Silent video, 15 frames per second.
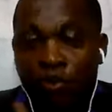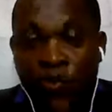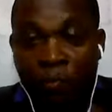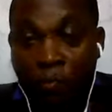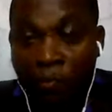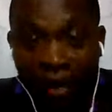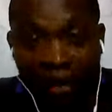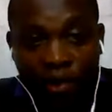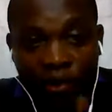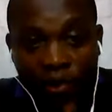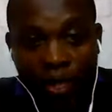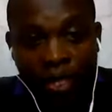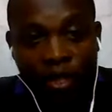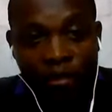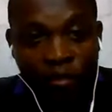No matter
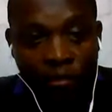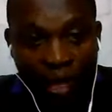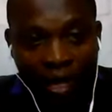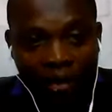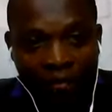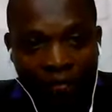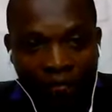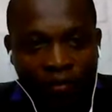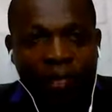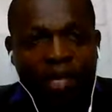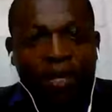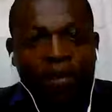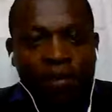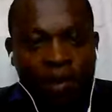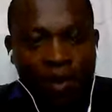where you are,
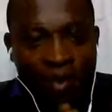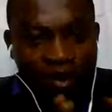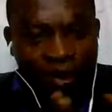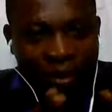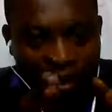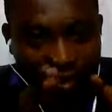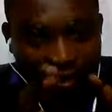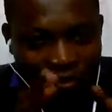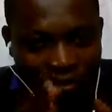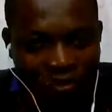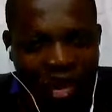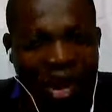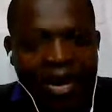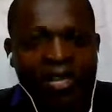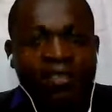there's a
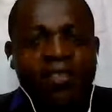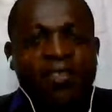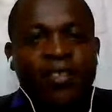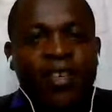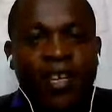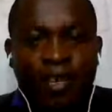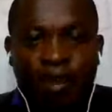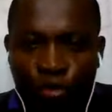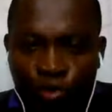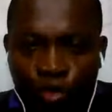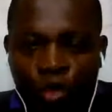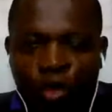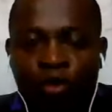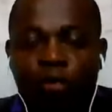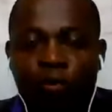right and a
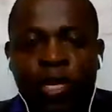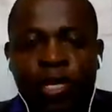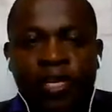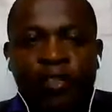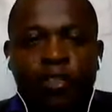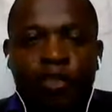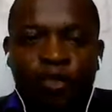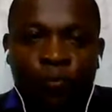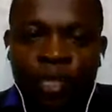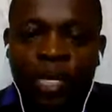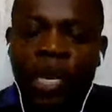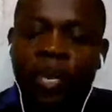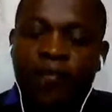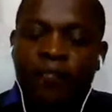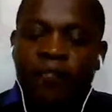wrong way to
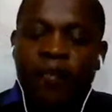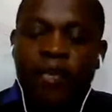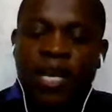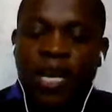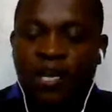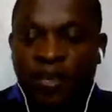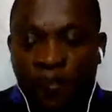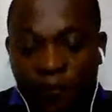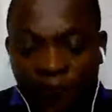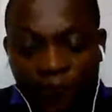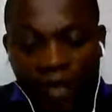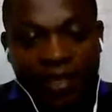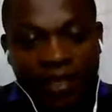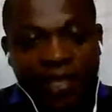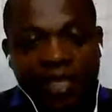behave. The
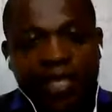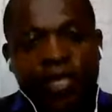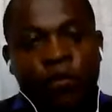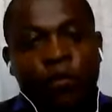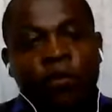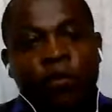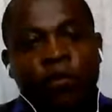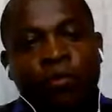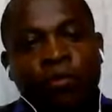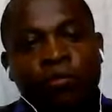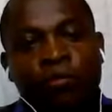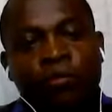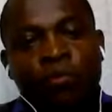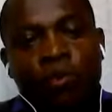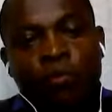first key we'll
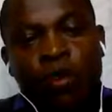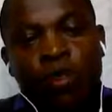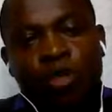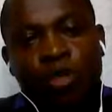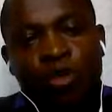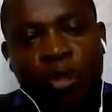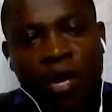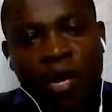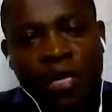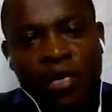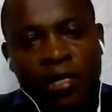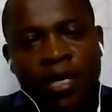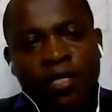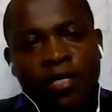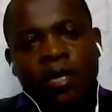move on to look
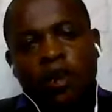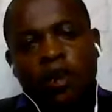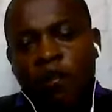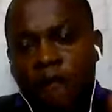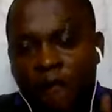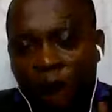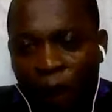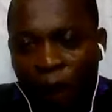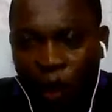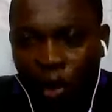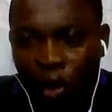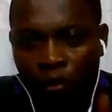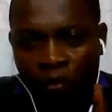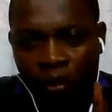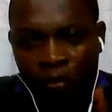at is
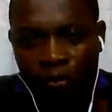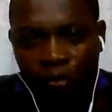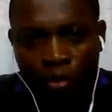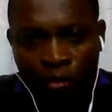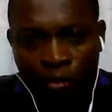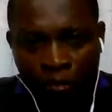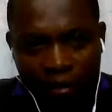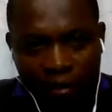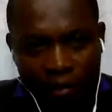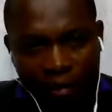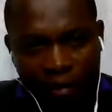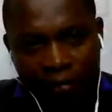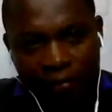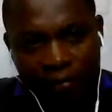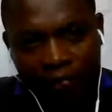follow the
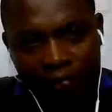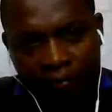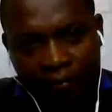rules.